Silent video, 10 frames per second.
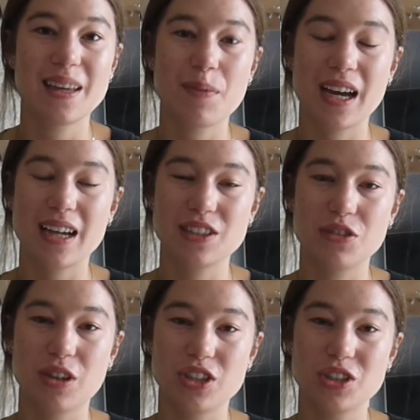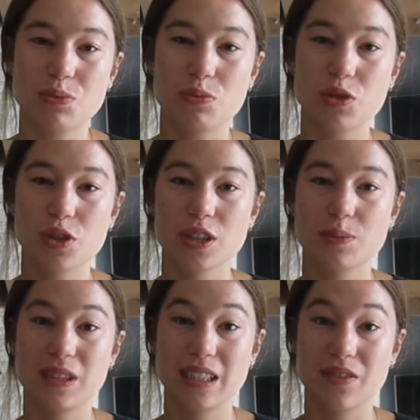might ask you questions more
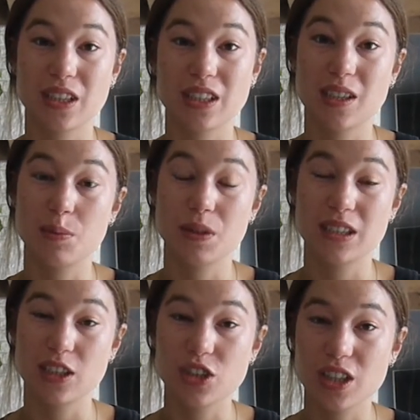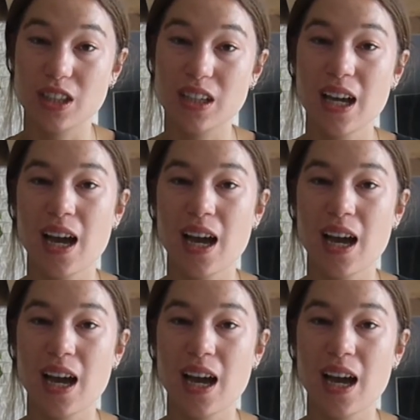specific to the position